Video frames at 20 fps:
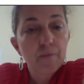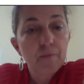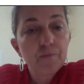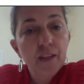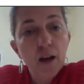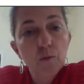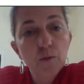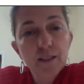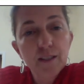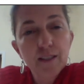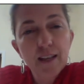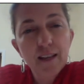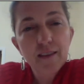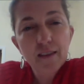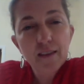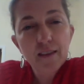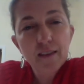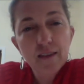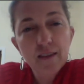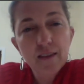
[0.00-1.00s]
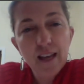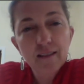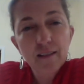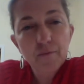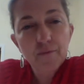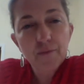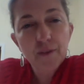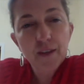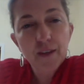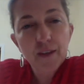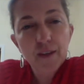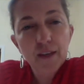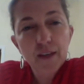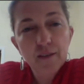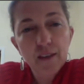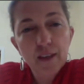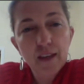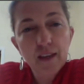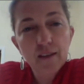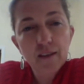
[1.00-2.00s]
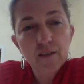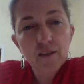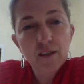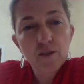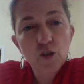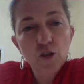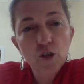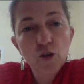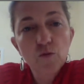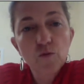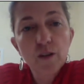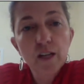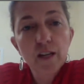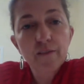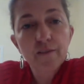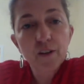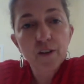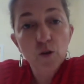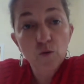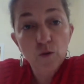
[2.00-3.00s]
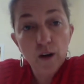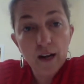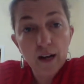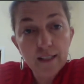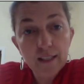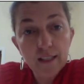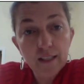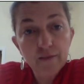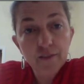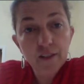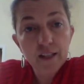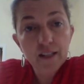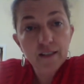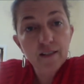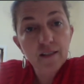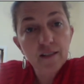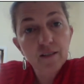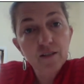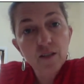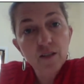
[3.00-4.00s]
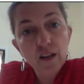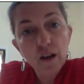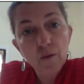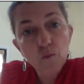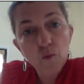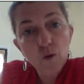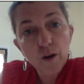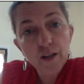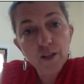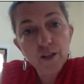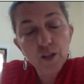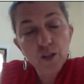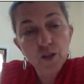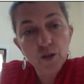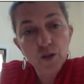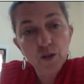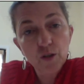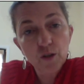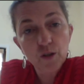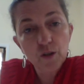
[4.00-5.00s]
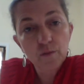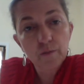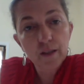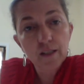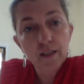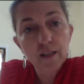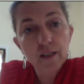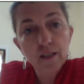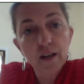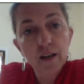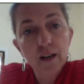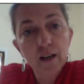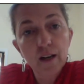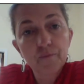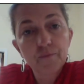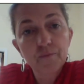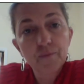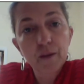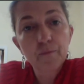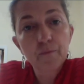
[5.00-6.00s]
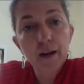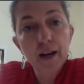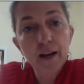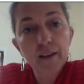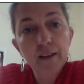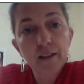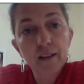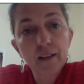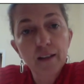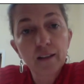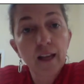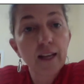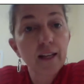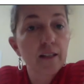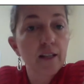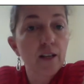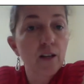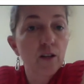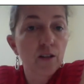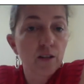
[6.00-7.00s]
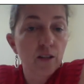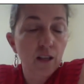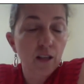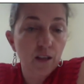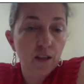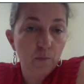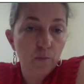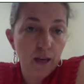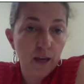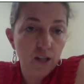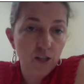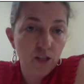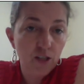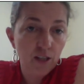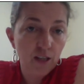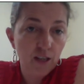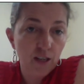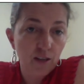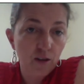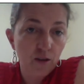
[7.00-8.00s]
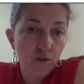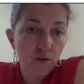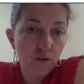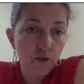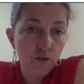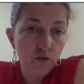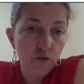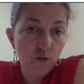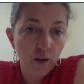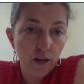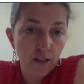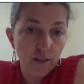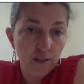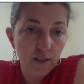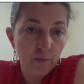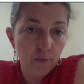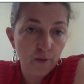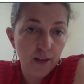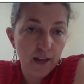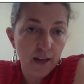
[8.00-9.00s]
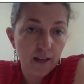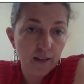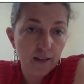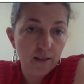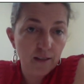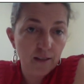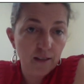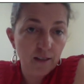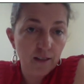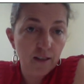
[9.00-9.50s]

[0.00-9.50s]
I would say that that's something, the degree of aggressiveness is somewhat determined by the likelihood that the patient can go to transplant.